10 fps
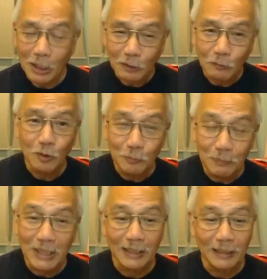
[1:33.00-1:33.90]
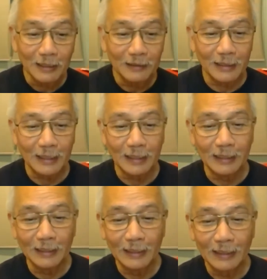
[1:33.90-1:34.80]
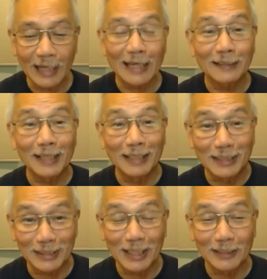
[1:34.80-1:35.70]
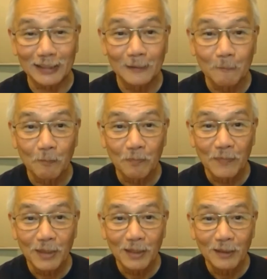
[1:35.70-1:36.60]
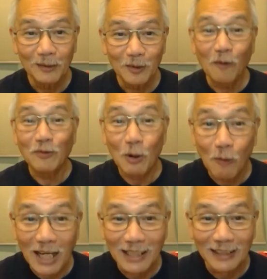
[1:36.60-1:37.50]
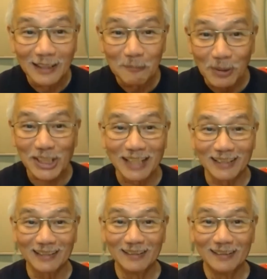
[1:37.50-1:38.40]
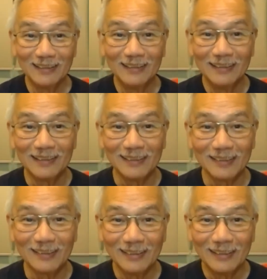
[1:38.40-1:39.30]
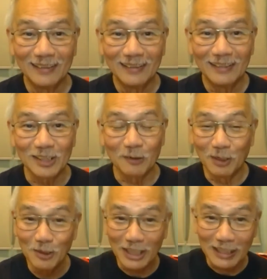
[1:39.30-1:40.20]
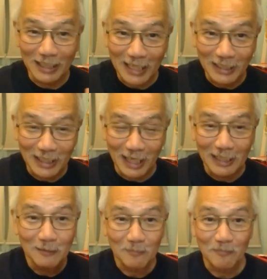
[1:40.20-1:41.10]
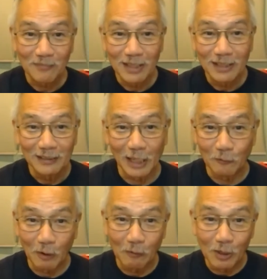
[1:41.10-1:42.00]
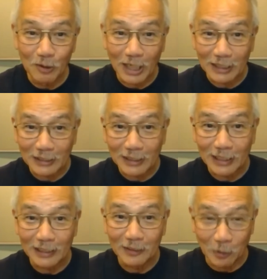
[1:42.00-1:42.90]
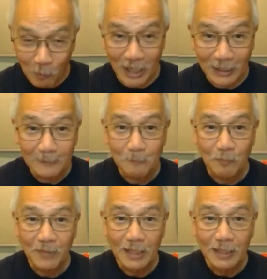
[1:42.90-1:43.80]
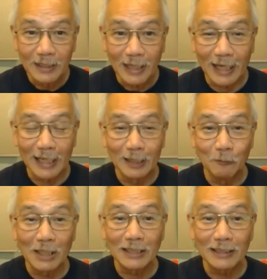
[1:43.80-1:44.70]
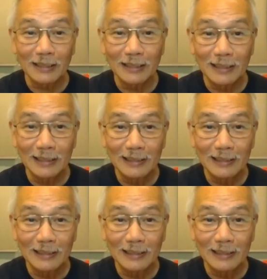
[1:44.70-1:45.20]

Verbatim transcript: what would be the characteristics of the 1%? So we look at the 99, then we will look at uh, the 1 and what